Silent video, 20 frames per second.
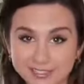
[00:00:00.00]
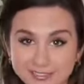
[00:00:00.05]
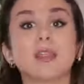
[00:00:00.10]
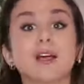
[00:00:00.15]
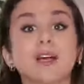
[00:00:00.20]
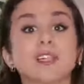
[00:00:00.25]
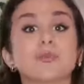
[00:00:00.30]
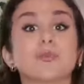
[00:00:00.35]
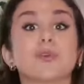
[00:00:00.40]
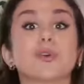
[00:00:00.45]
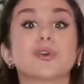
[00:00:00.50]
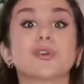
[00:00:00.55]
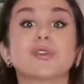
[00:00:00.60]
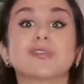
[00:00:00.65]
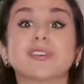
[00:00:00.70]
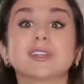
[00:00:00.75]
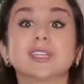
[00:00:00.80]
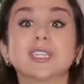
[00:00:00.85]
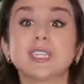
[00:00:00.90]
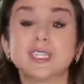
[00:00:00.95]
Lots more new
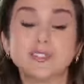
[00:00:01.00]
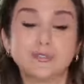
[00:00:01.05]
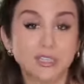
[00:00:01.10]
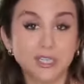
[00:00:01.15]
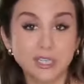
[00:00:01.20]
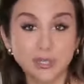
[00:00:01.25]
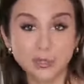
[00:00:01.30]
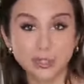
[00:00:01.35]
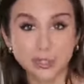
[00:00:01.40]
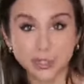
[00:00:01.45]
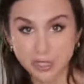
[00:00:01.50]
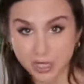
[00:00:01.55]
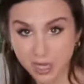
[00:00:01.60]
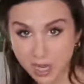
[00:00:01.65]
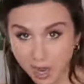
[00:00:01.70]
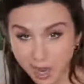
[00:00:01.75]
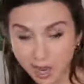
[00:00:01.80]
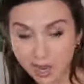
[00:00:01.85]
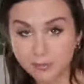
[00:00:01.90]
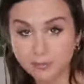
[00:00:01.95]
release videos to
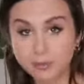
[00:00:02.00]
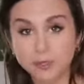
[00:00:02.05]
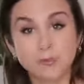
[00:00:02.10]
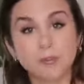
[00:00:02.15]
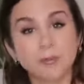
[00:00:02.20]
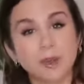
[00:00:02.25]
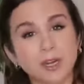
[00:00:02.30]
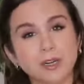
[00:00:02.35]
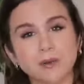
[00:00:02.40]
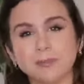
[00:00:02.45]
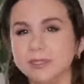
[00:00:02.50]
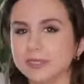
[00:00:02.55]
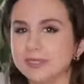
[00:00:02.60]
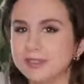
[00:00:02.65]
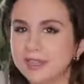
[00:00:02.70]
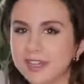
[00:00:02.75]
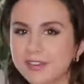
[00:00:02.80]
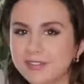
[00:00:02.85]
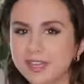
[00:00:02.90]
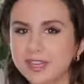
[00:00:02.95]
come, you better
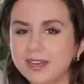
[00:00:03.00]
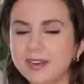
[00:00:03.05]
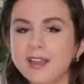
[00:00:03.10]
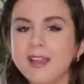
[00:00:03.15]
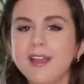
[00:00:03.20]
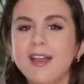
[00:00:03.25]
believe it.